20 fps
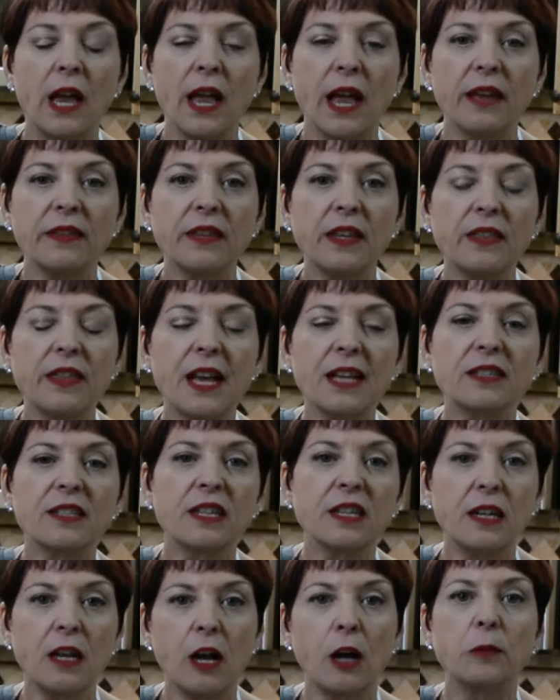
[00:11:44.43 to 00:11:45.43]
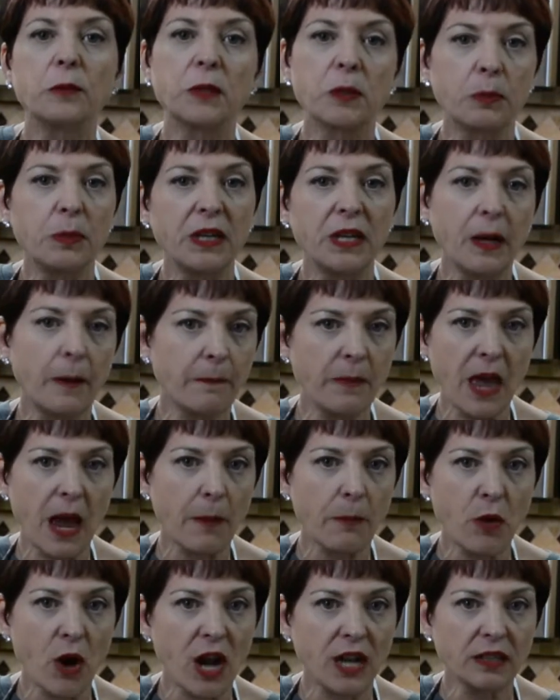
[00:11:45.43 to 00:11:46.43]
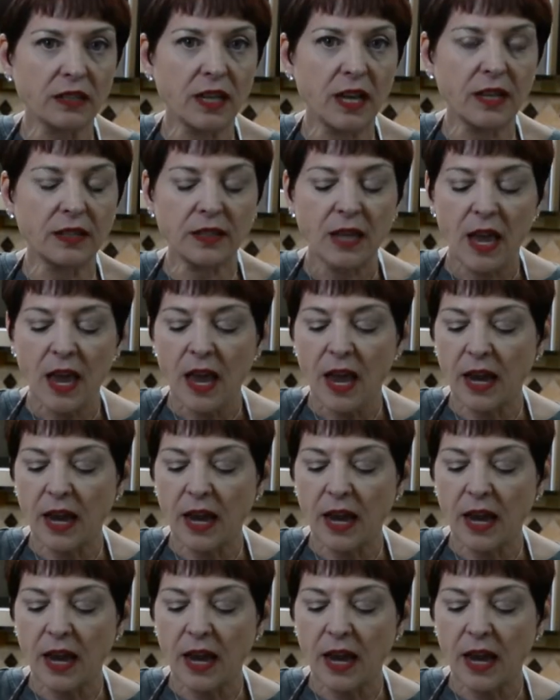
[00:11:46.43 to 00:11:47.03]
and then that's gonna help speed up that process.